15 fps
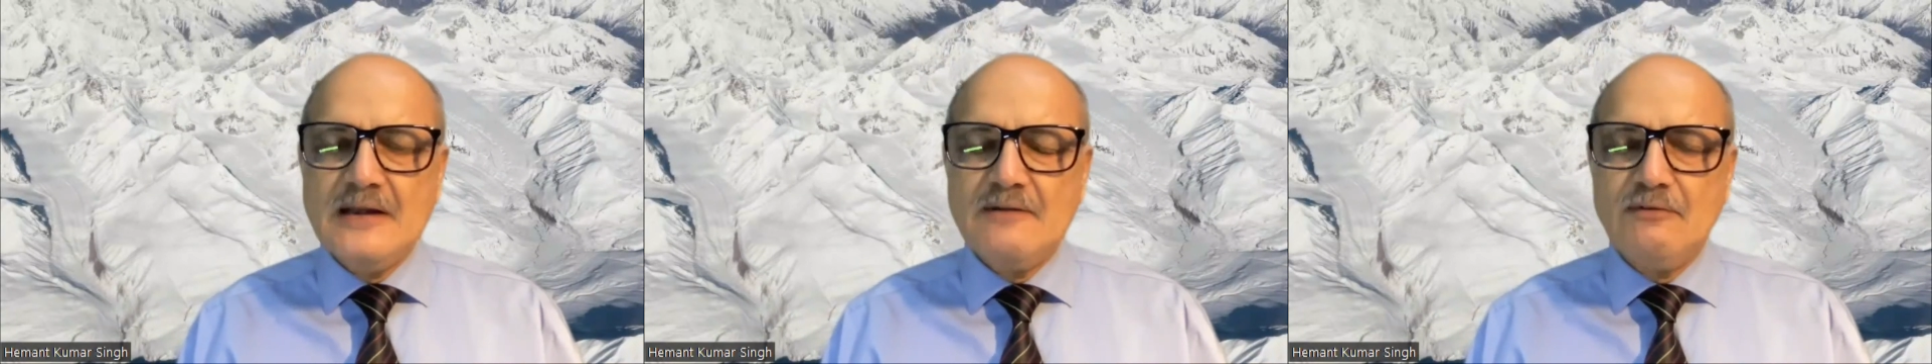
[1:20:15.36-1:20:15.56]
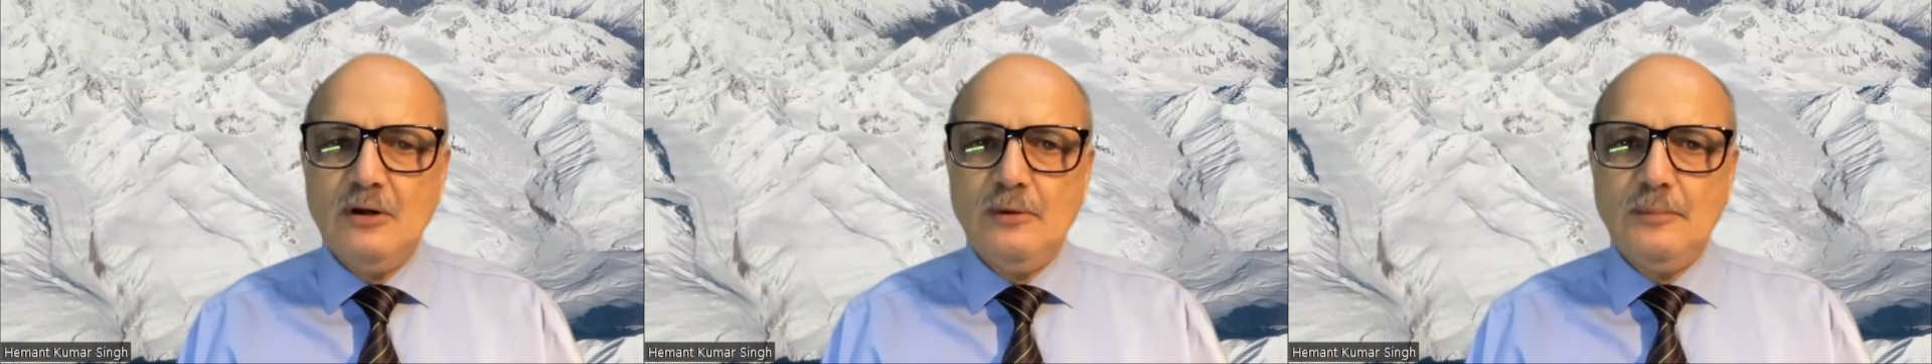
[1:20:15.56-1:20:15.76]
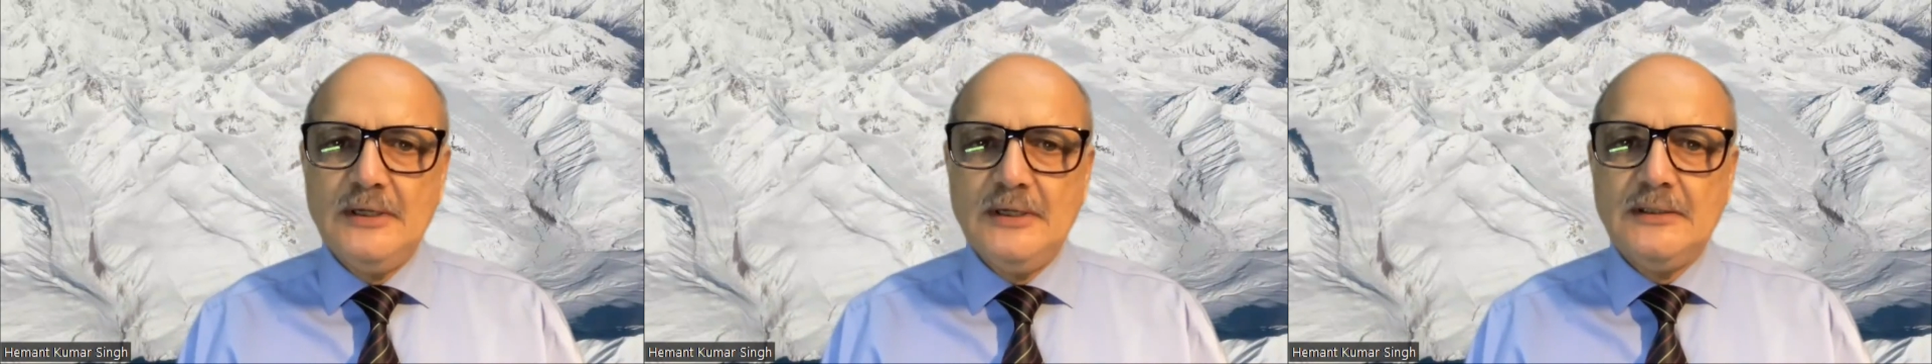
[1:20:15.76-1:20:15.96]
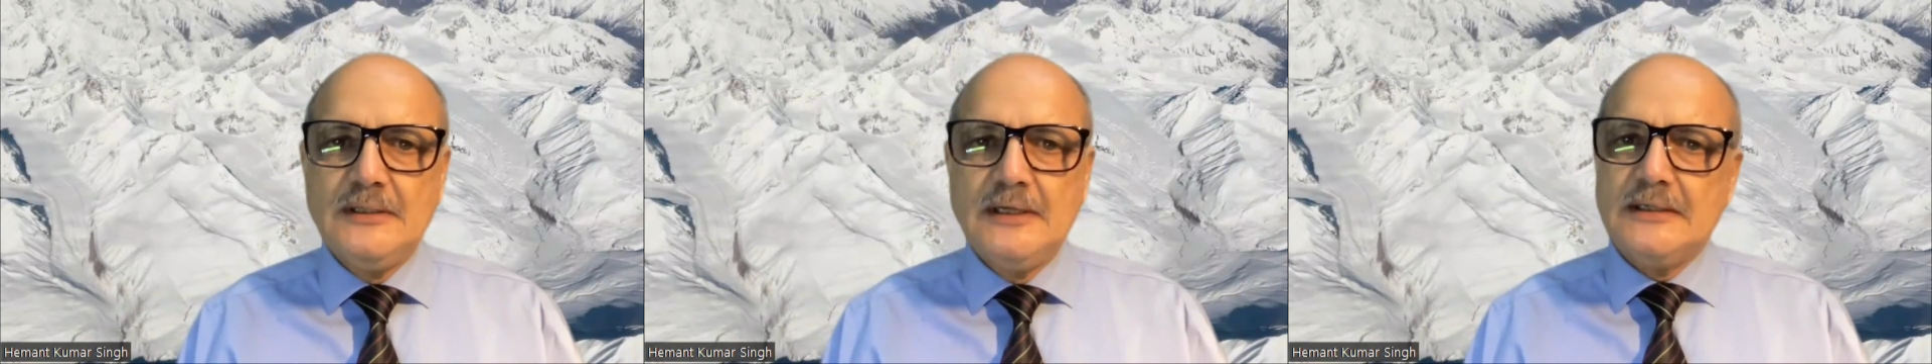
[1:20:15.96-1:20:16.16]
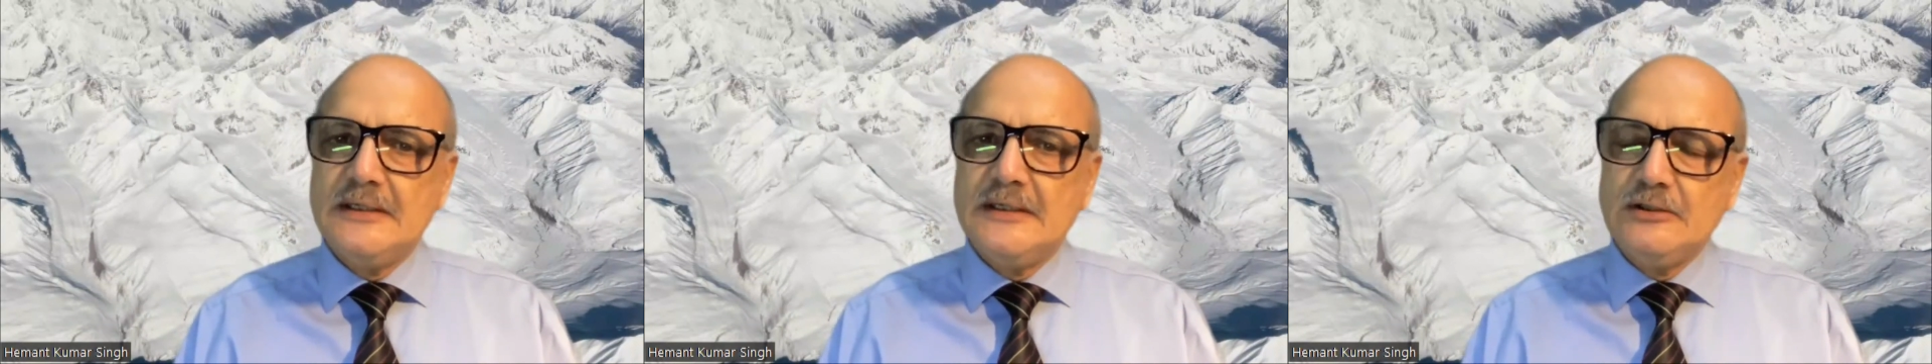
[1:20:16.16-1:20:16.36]
prayer will
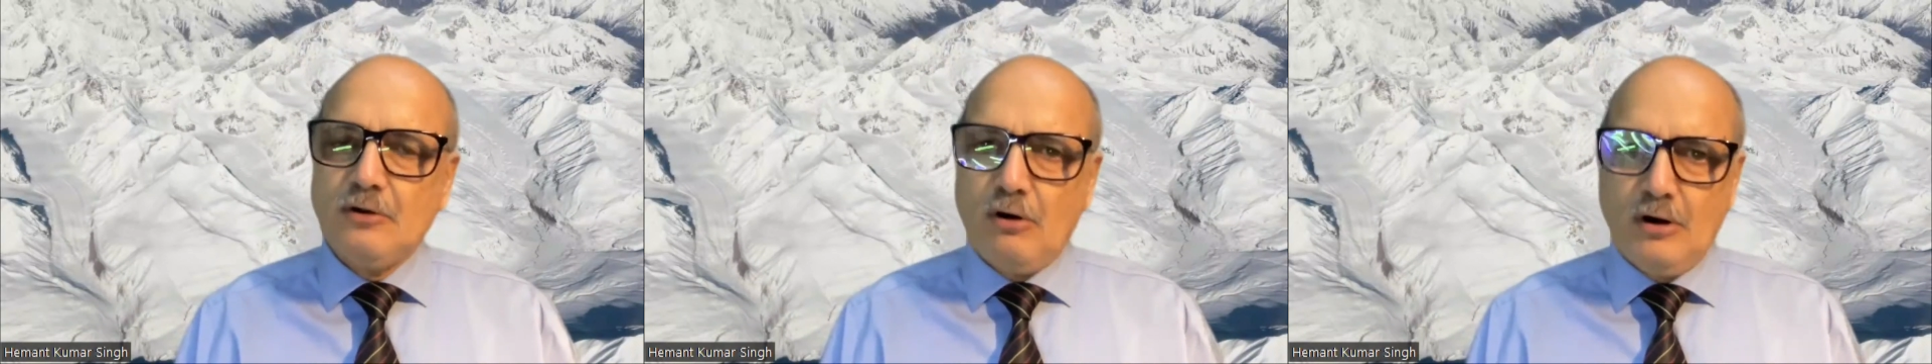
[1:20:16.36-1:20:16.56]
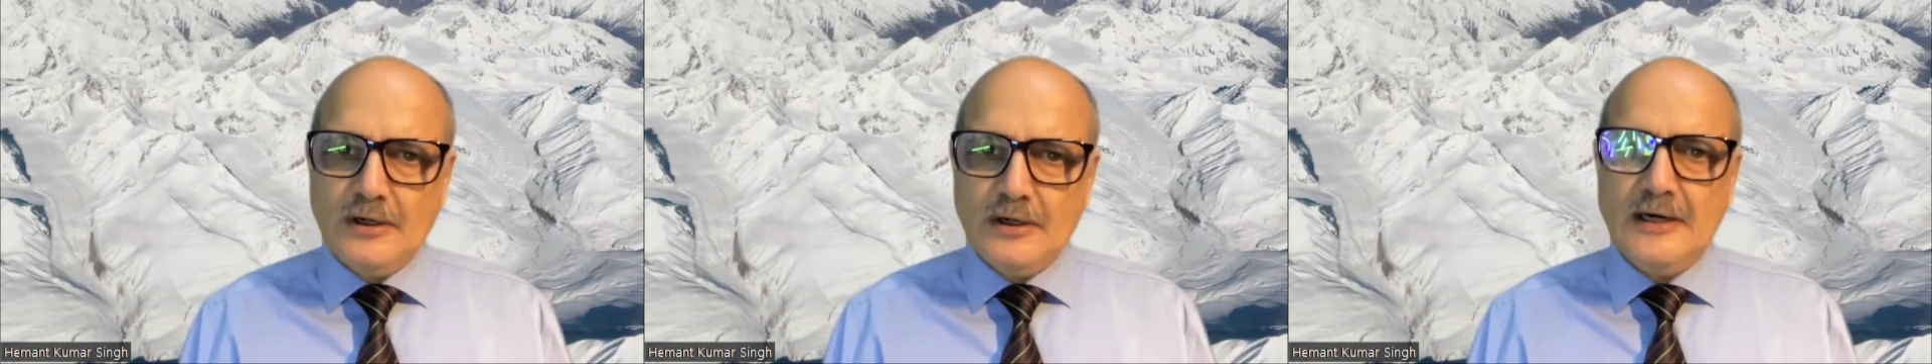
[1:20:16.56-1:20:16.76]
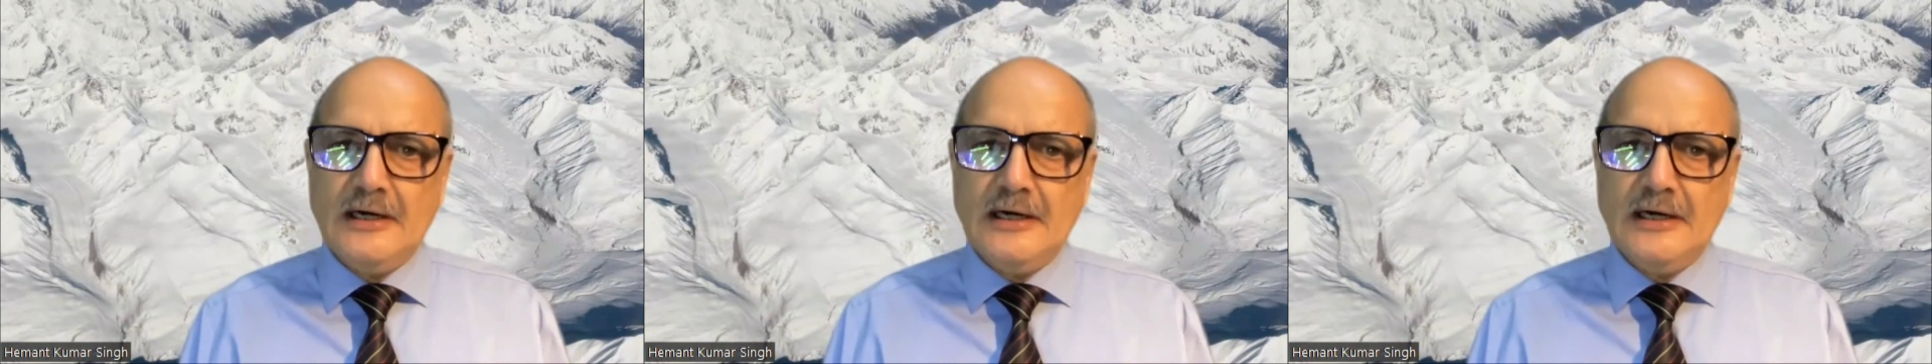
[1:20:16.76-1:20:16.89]
be that he is